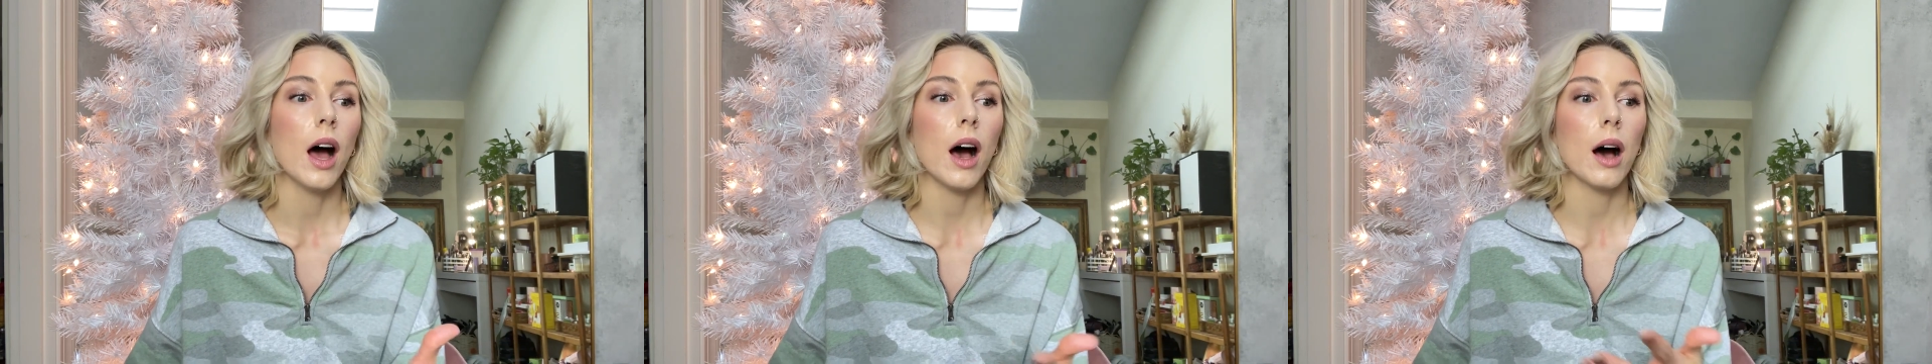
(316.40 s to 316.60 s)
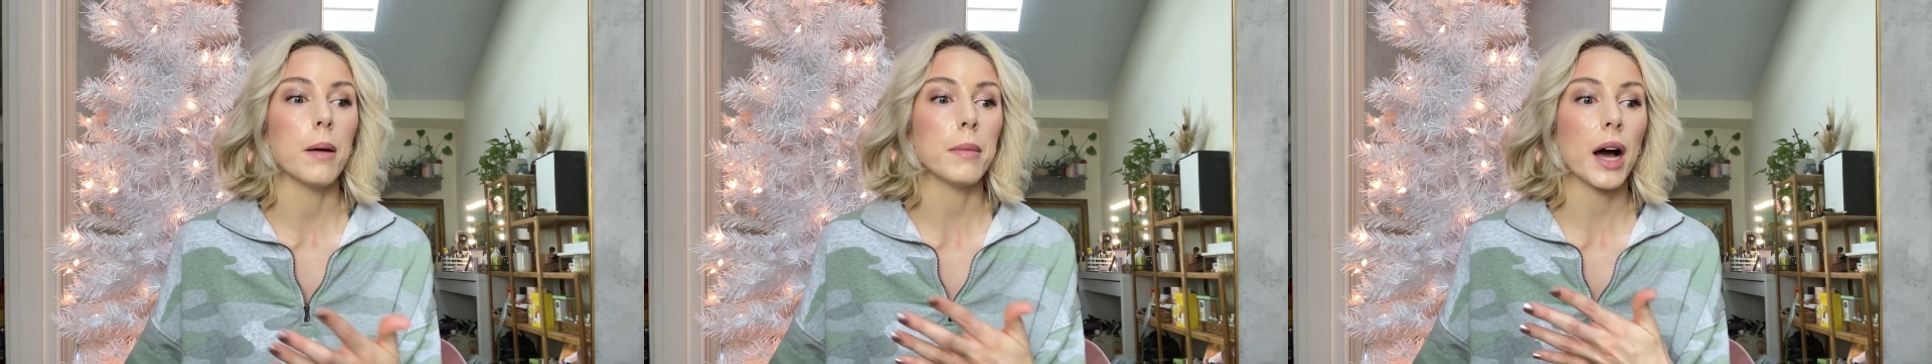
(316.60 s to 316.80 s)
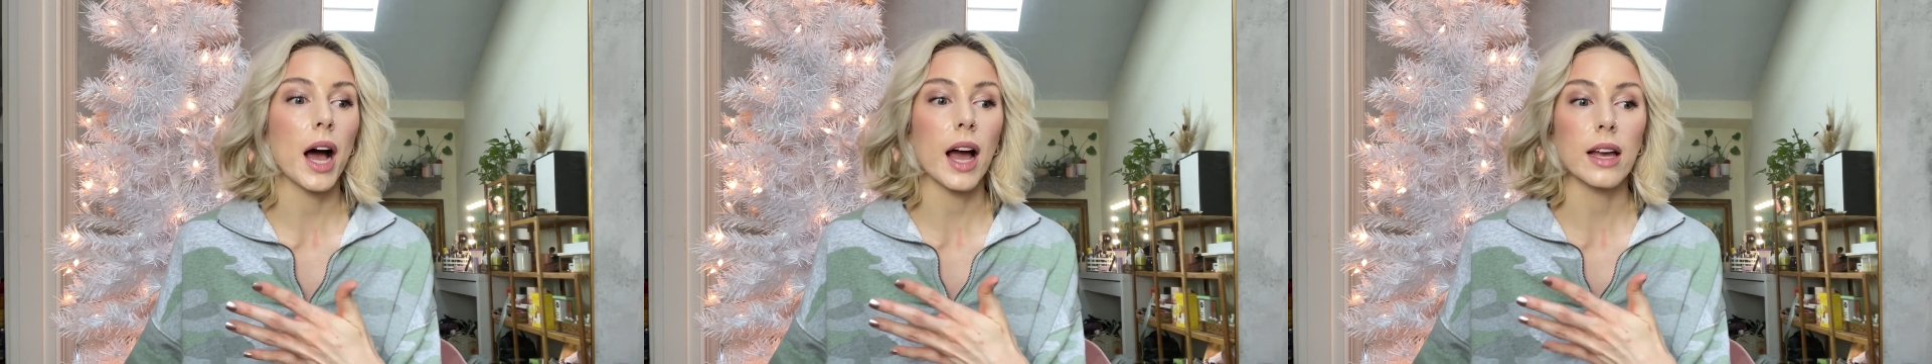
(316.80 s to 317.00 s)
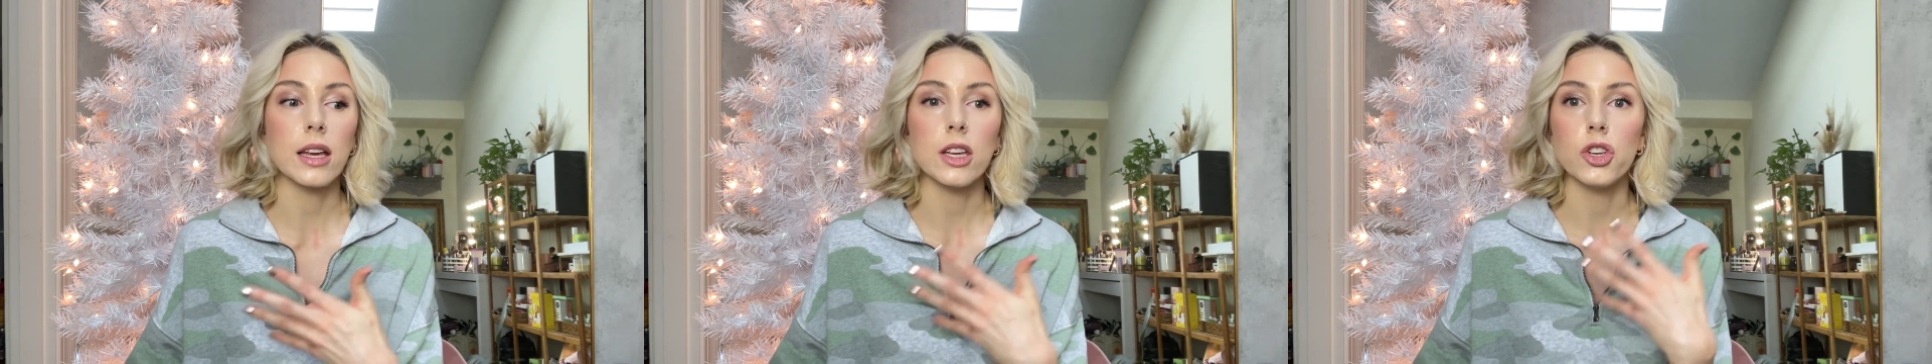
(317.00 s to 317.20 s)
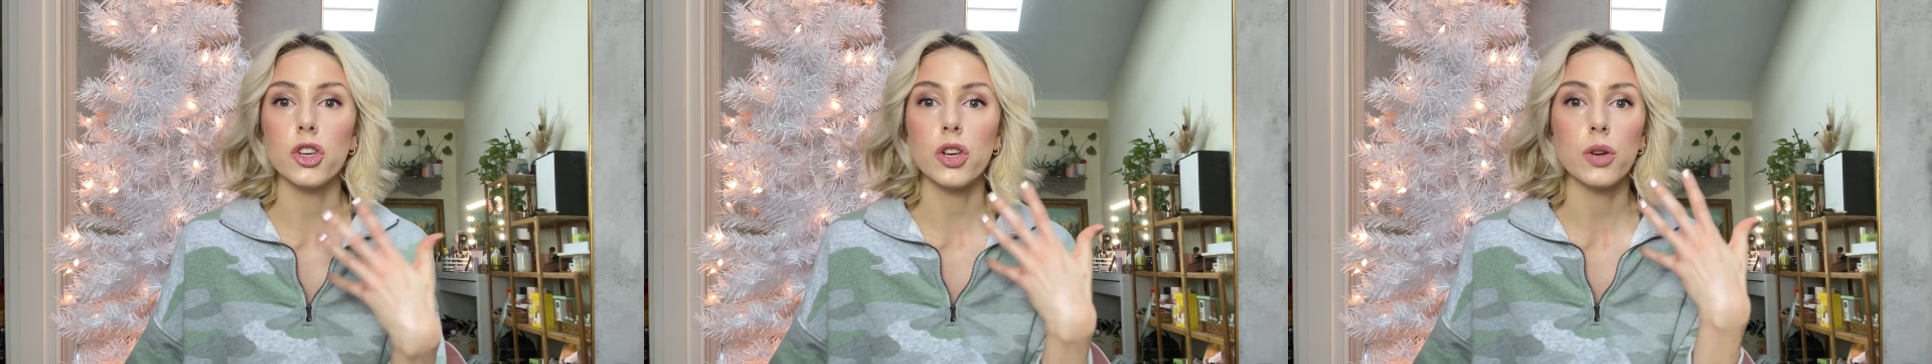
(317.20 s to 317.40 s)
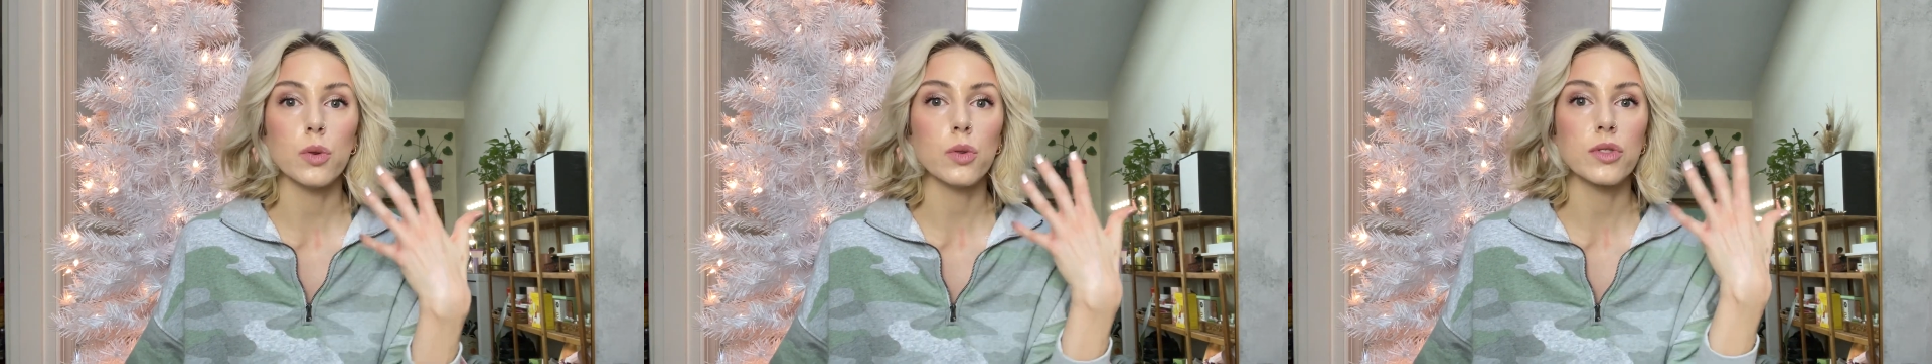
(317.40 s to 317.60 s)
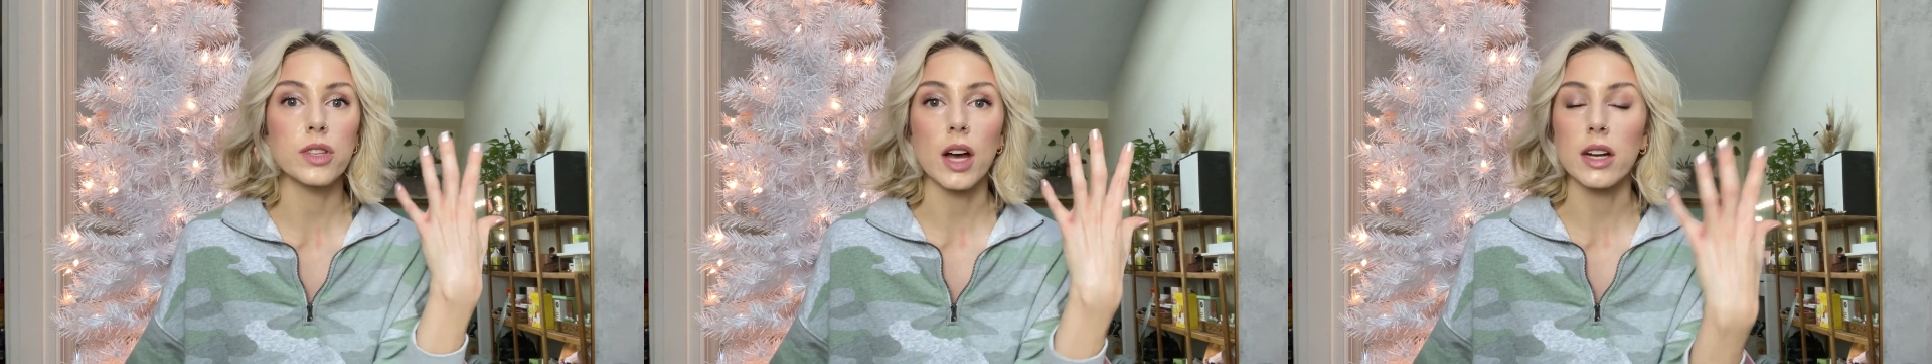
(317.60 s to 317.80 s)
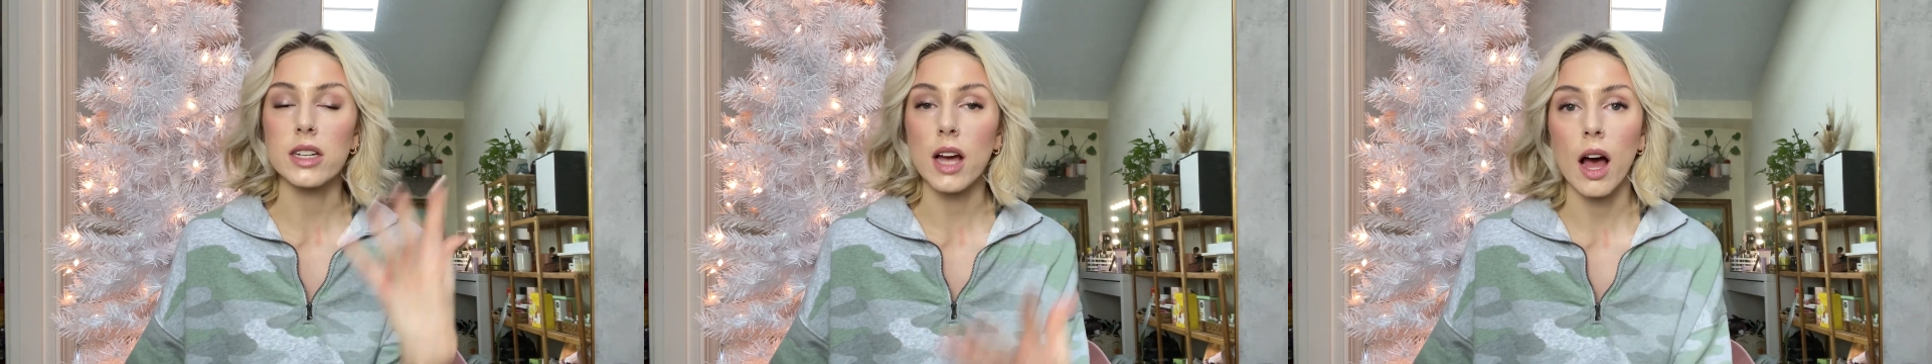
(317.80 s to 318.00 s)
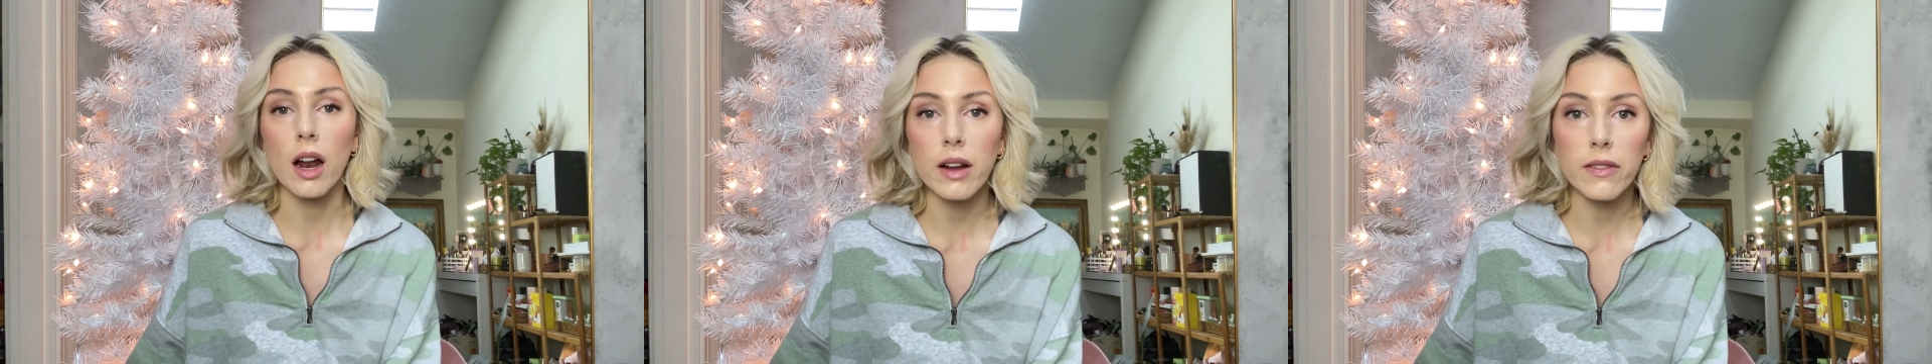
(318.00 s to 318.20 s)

I can use a ton